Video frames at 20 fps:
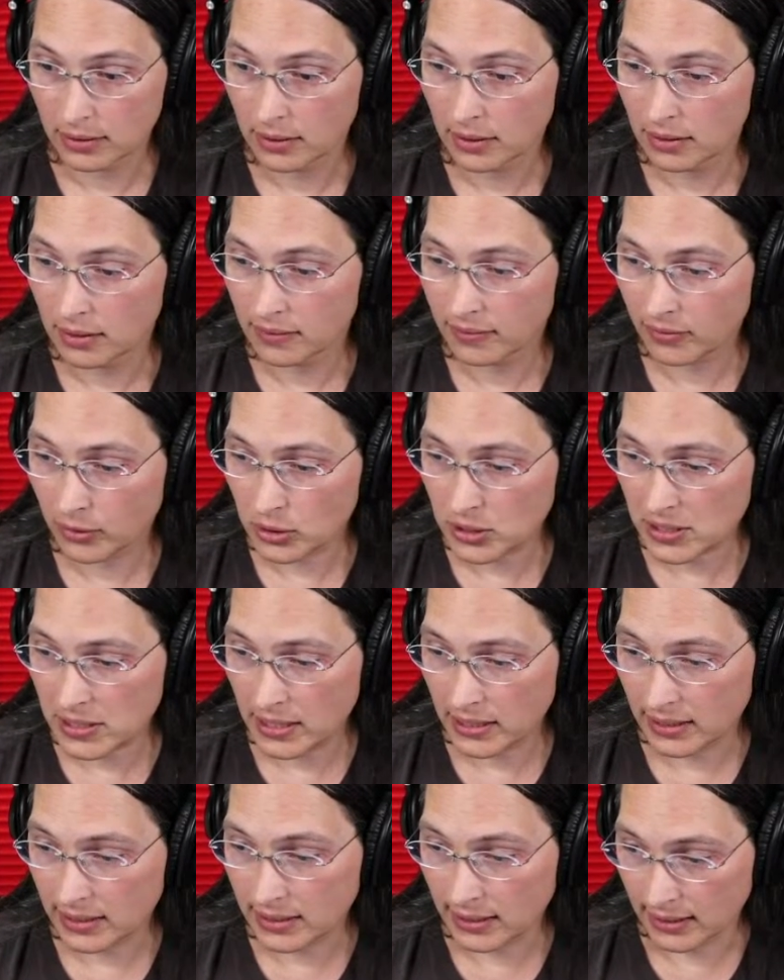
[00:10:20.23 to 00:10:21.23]
The first thing
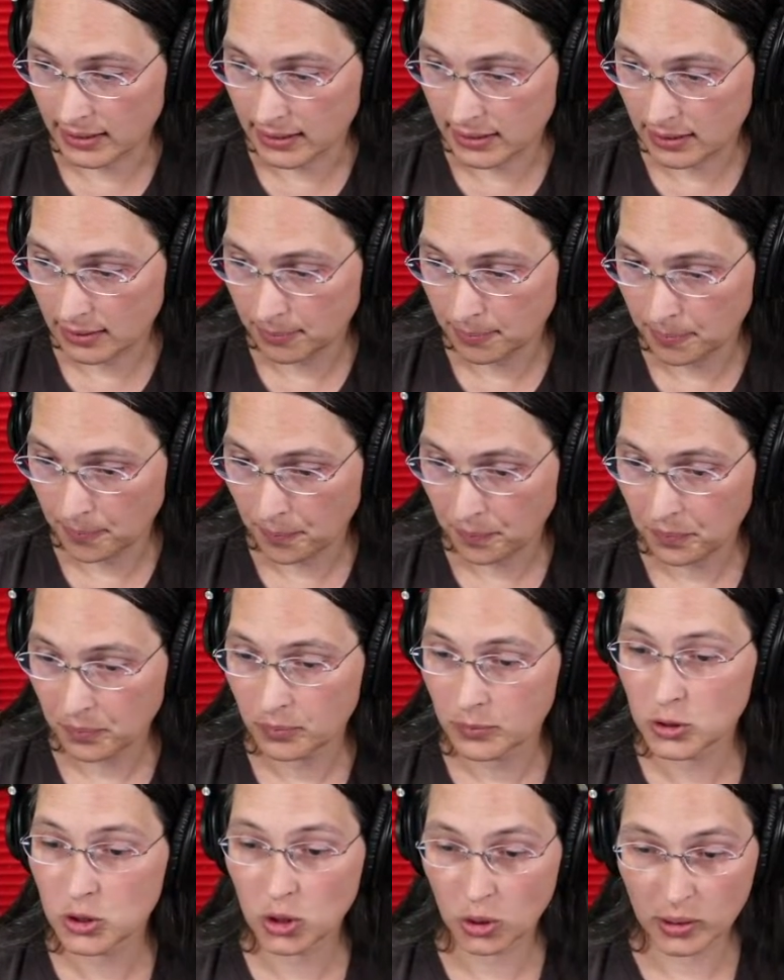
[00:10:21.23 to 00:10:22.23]
it does
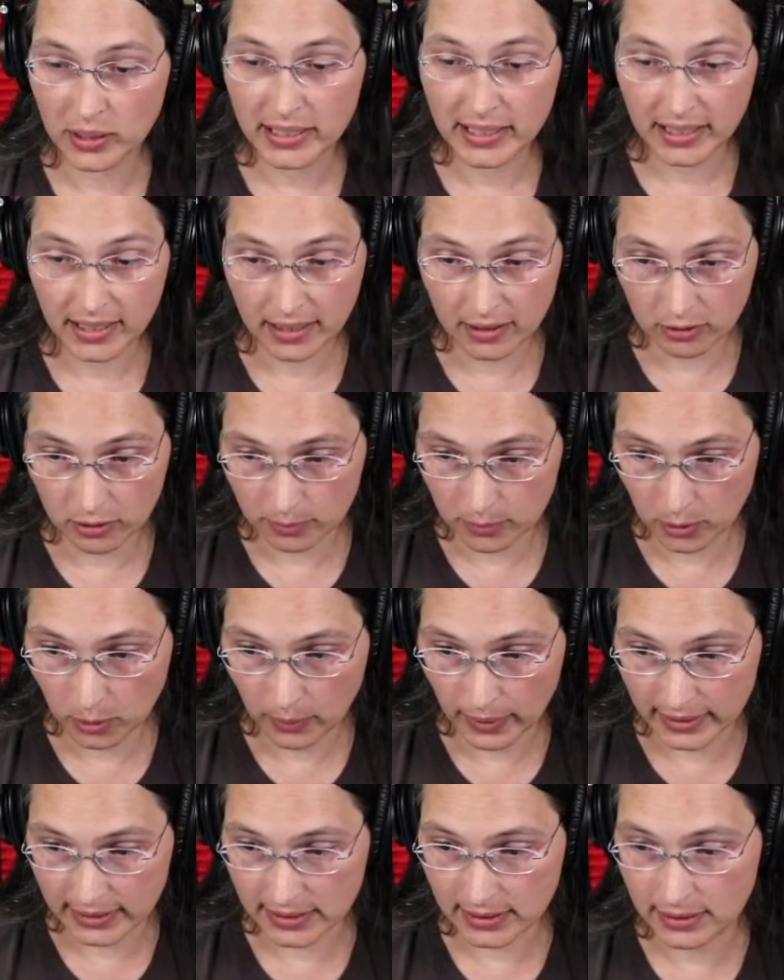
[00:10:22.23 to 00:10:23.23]
during an interrupt
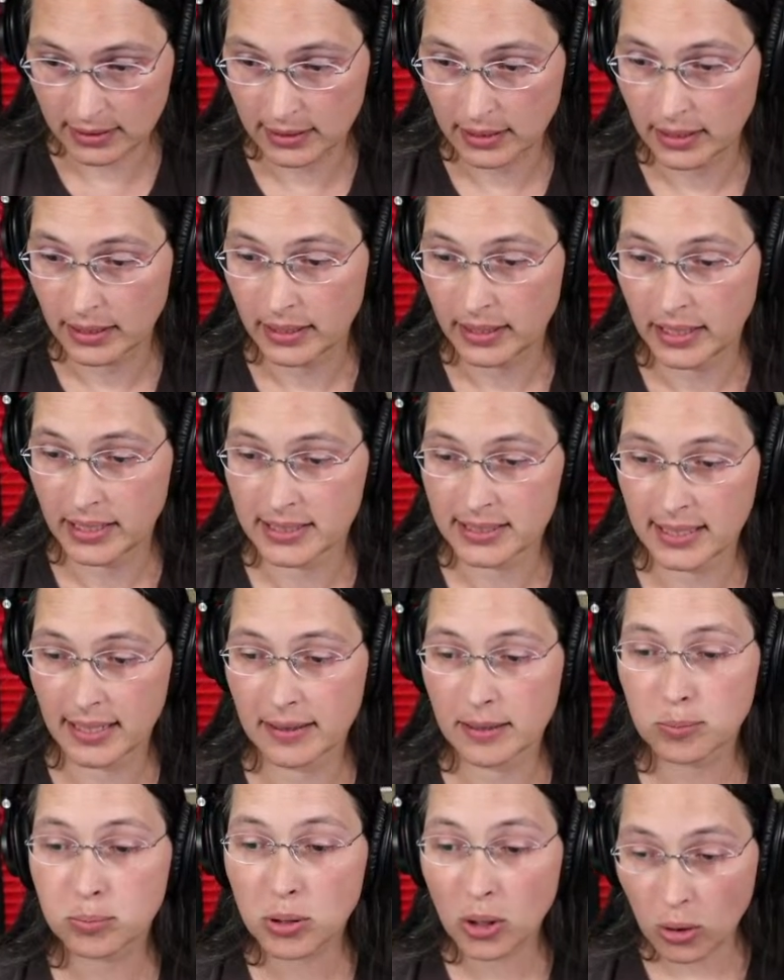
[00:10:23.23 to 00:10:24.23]
request is that the
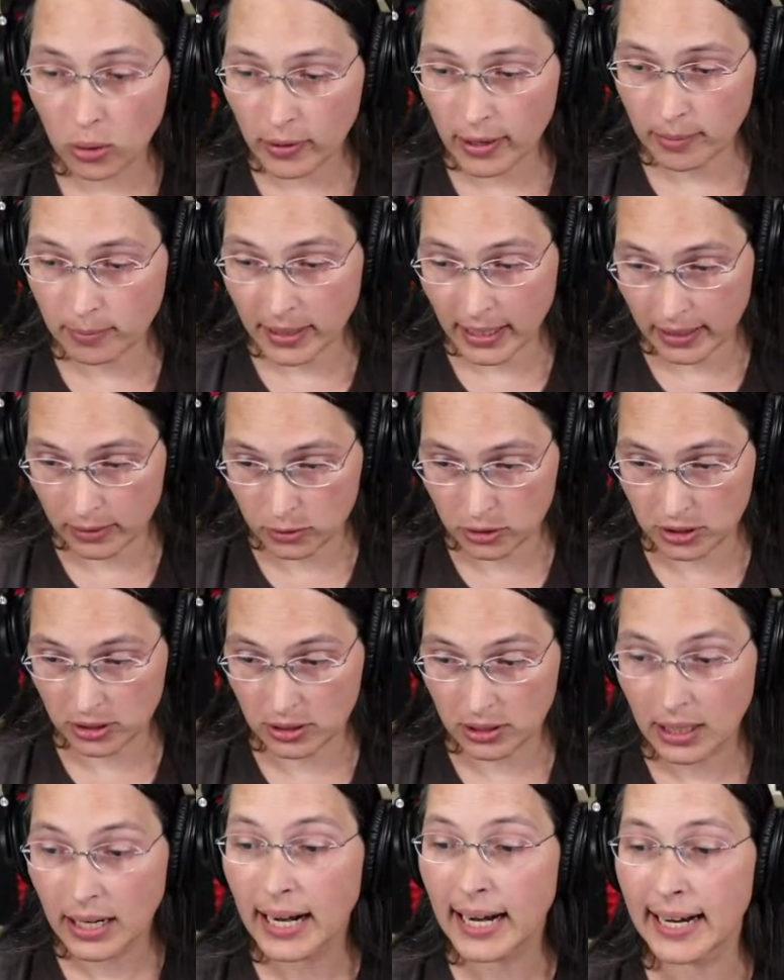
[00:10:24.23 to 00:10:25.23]
program counter
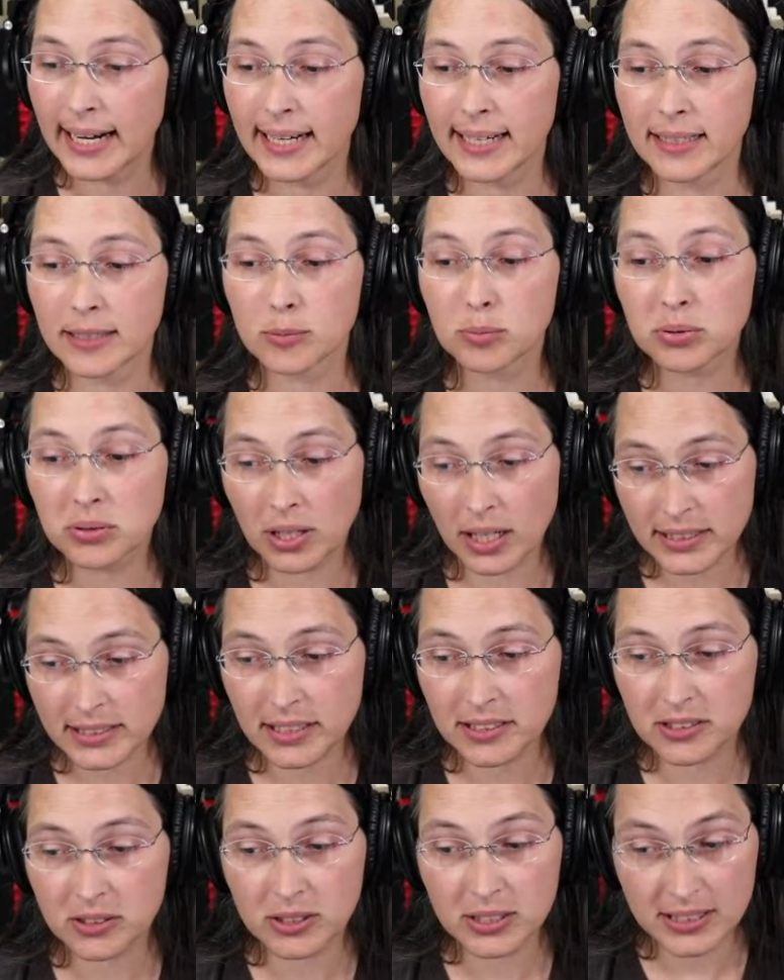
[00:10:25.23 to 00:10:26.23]
and the
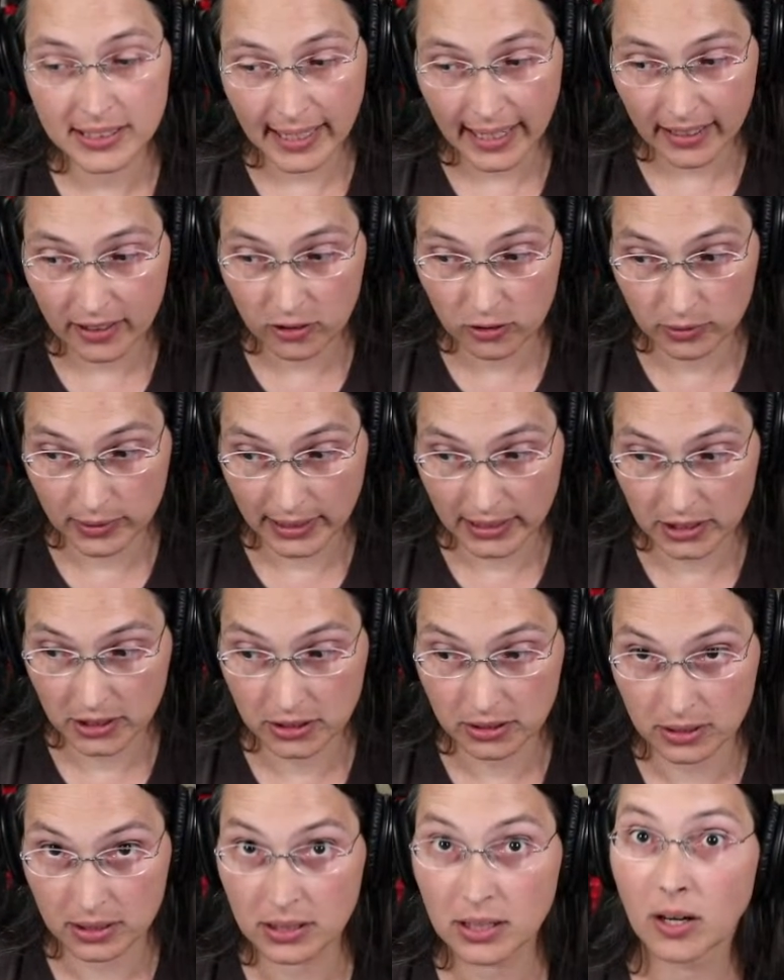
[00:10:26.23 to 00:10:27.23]
processor status
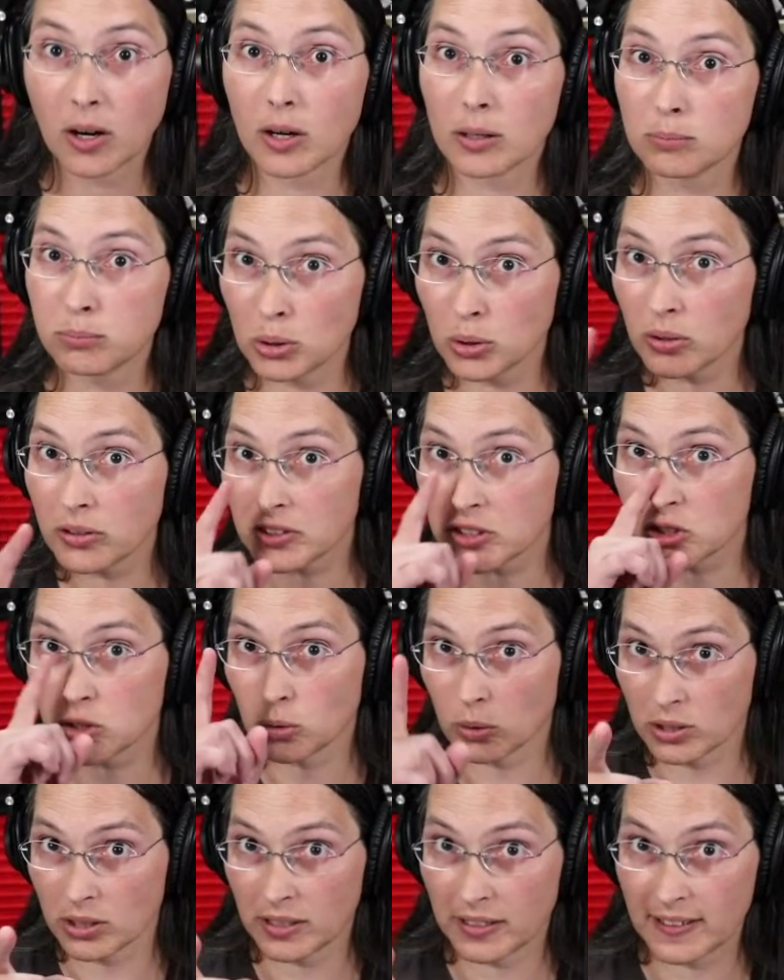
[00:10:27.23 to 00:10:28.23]
register are both
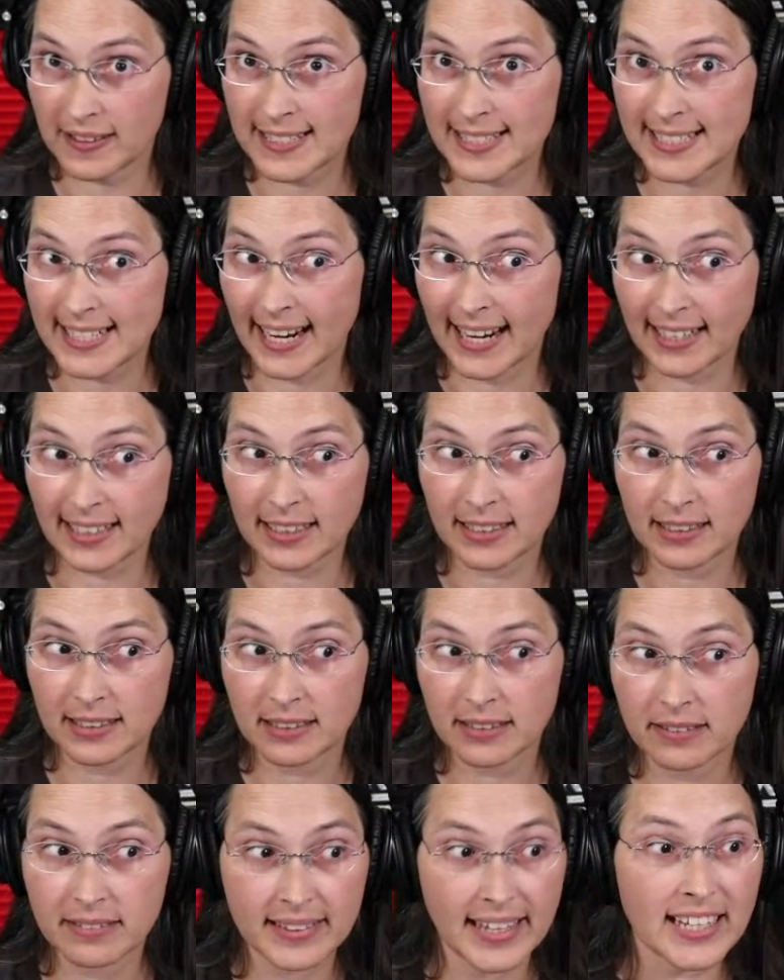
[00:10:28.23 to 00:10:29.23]
stored onto the stack.
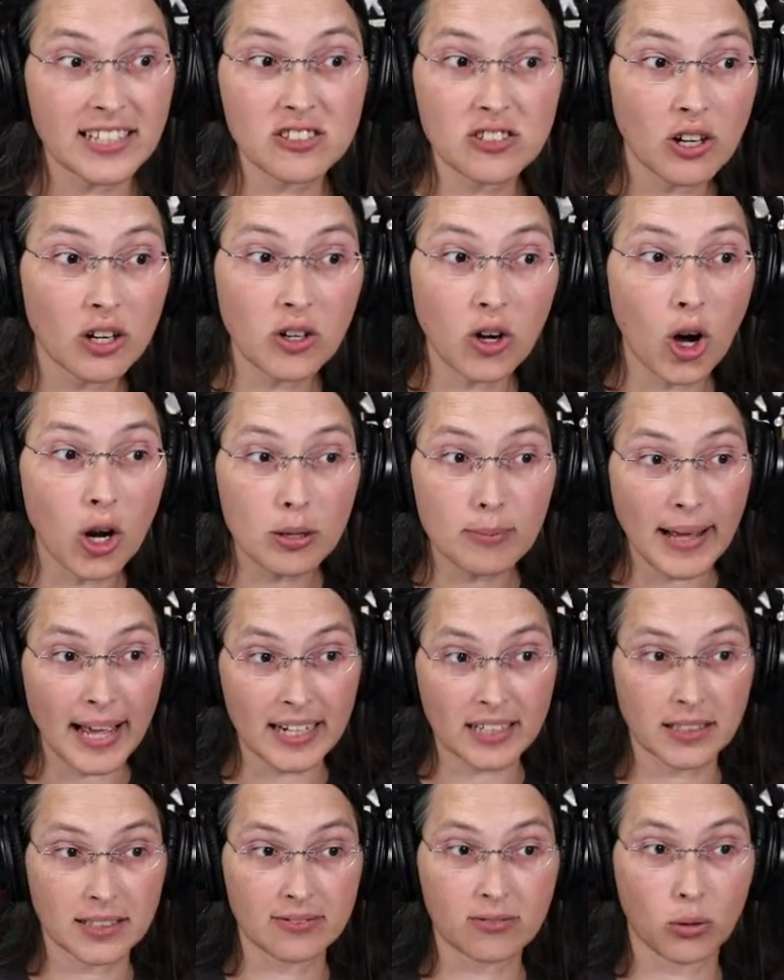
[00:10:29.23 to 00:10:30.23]
That's done
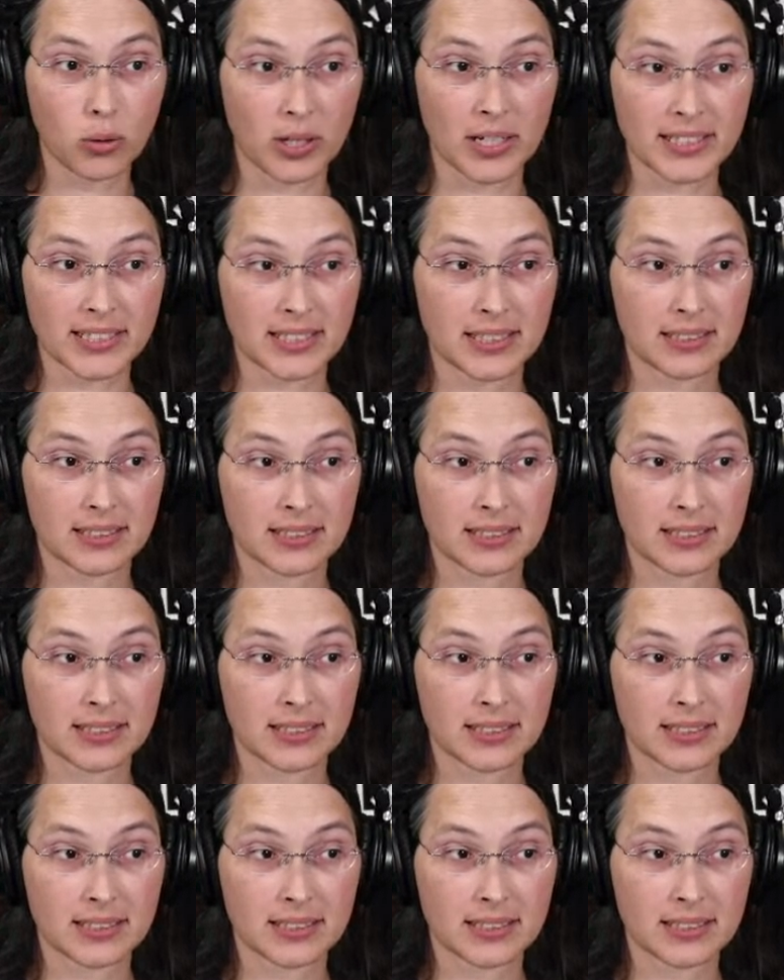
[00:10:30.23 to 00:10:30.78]
automatically for us.